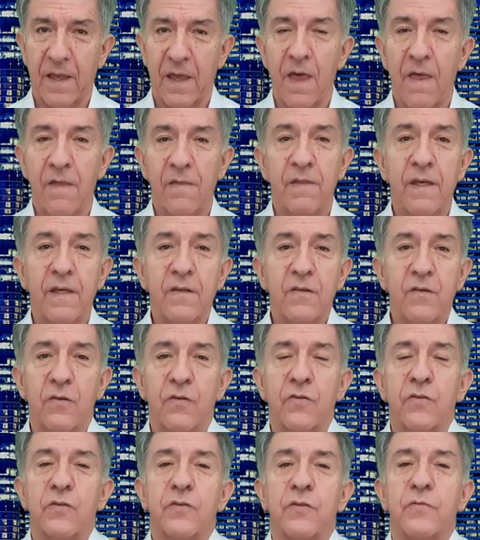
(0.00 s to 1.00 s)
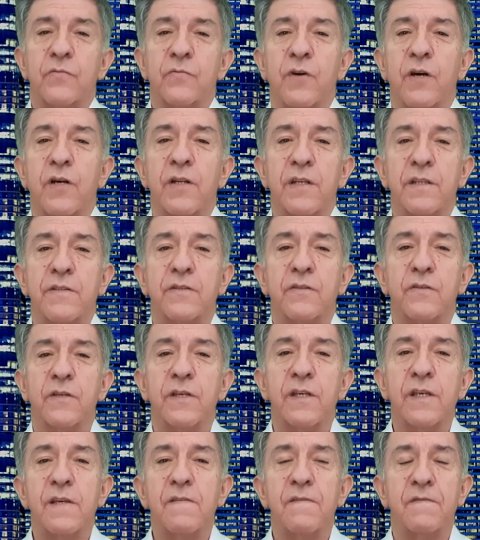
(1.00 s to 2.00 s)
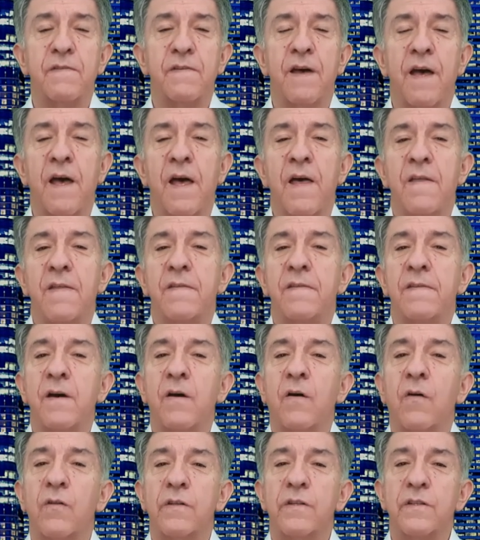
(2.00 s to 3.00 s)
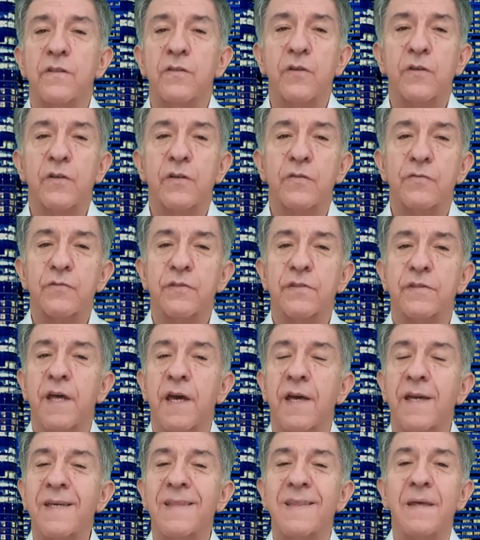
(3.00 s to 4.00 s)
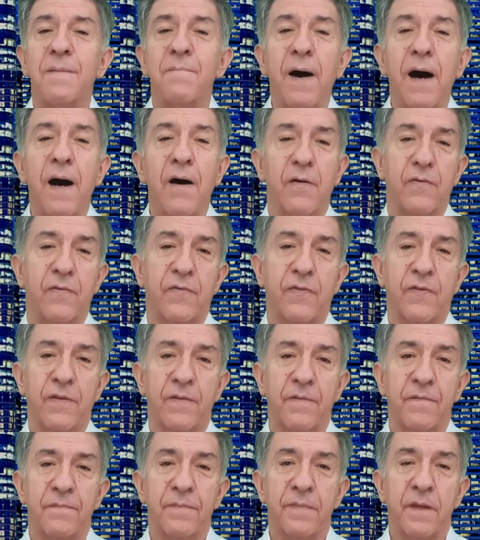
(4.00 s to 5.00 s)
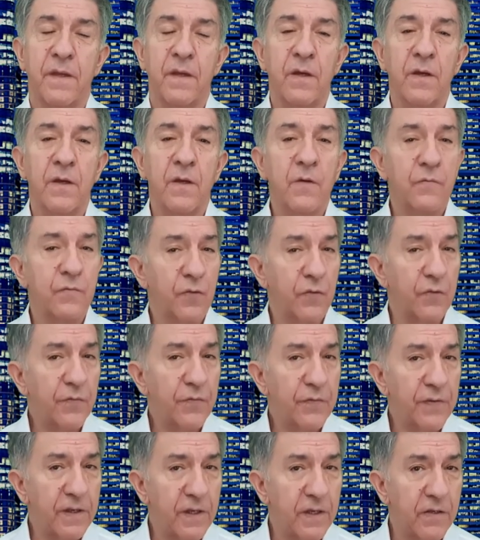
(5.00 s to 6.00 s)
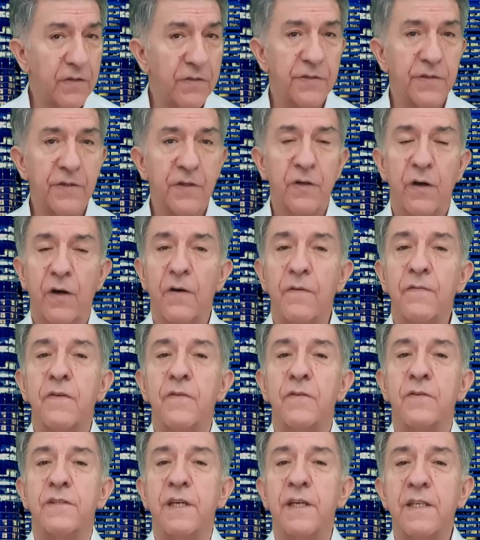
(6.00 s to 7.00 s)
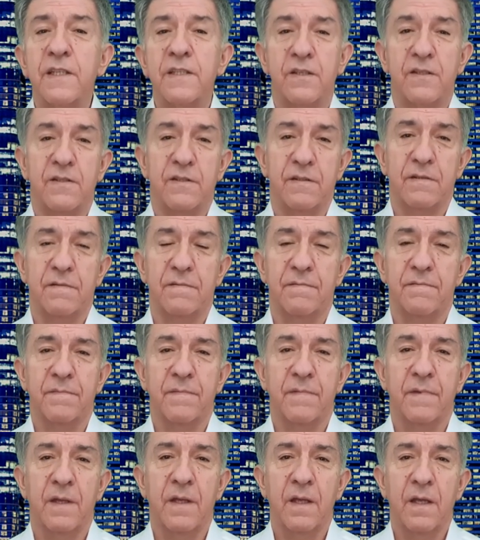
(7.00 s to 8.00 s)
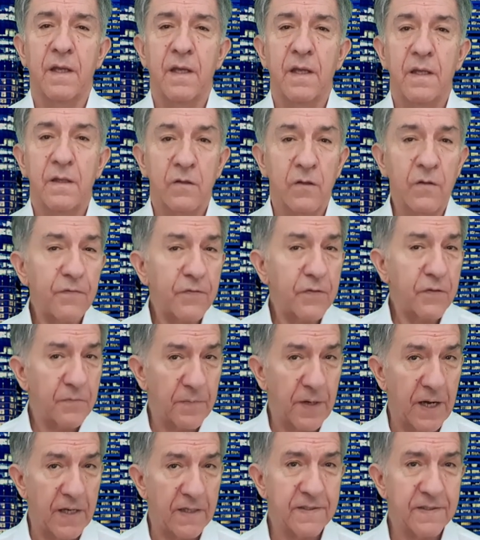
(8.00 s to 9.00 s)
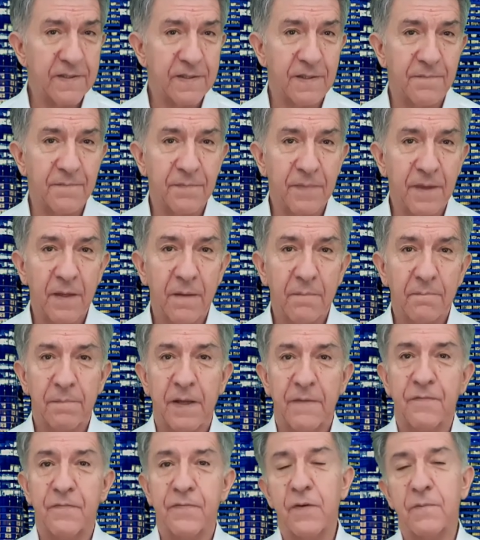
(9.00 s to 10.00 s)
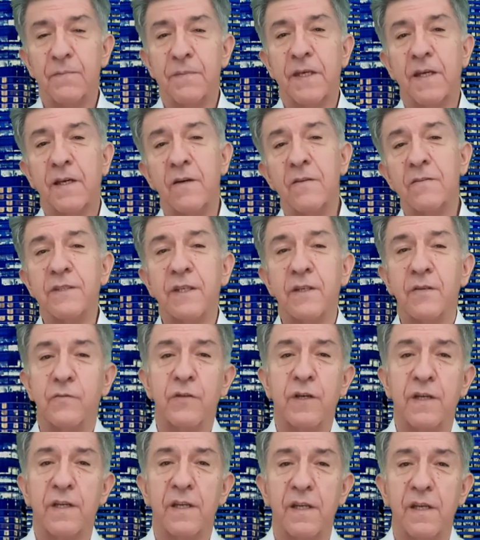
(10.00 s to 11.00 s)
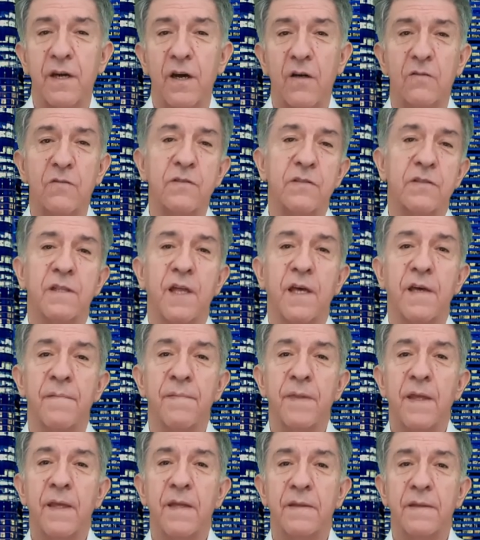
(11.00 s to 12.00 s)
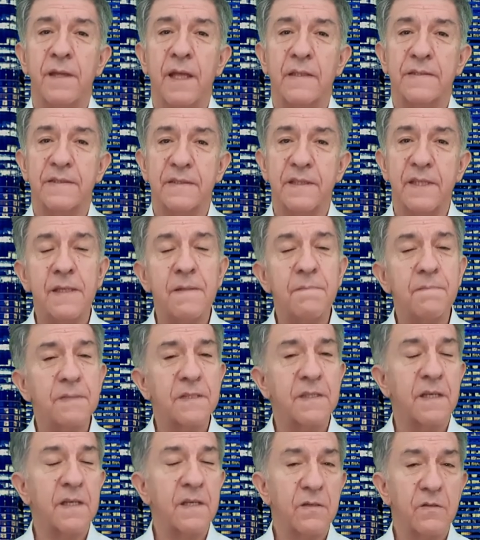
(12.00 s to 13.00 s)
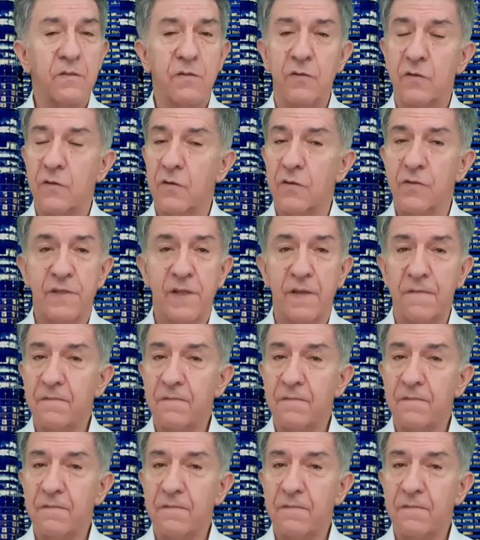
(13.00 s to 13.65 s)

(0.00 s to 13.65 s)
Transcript: They no longer wanted to give the Holy Eucharist in the mouth for fear of contagion, not from us, but from the consecrated host that seems to cause them